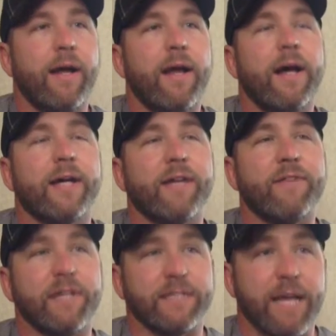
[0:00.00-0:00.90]
I'll give you an
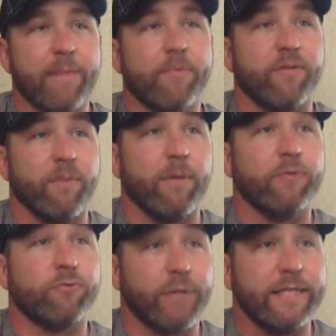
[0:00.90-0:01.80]
example of the most
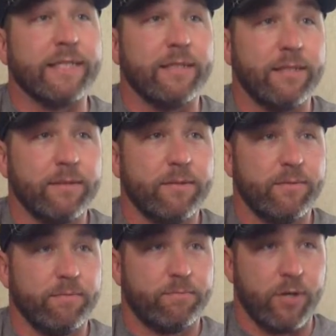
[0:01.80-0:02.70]
recent
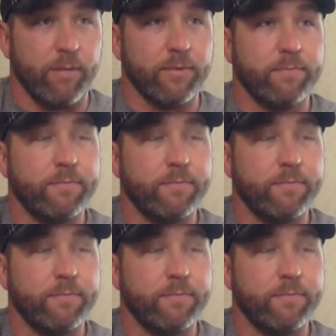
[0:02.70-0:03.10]
problem